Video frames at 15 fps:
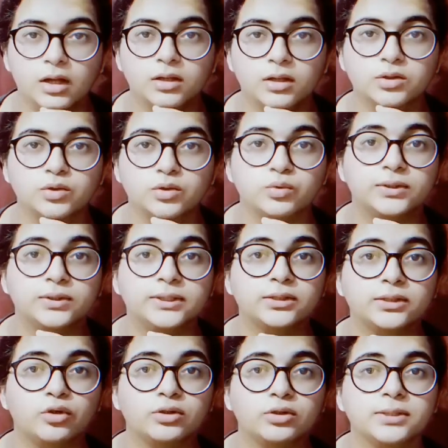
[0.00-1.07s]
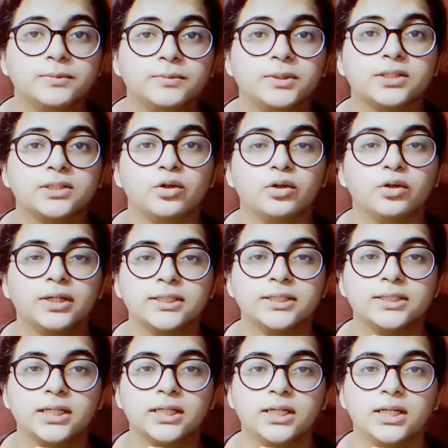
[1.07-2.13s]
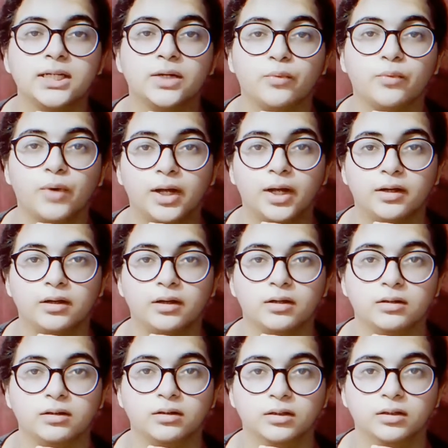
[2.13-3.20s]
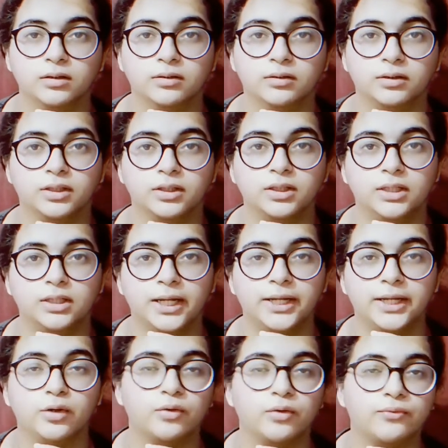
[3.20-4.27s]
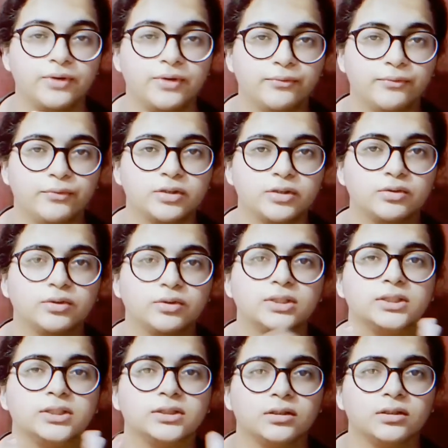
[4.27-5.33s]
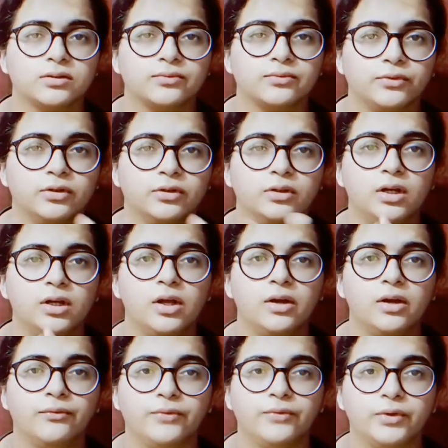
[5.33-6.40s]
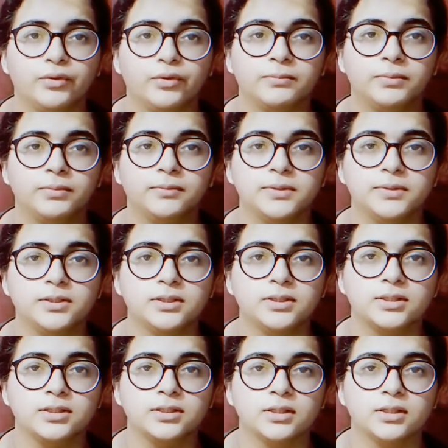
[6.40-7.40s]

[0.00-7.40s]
So this concept does not necessarily require a grid line or a framework, so this is just for viewing purpose.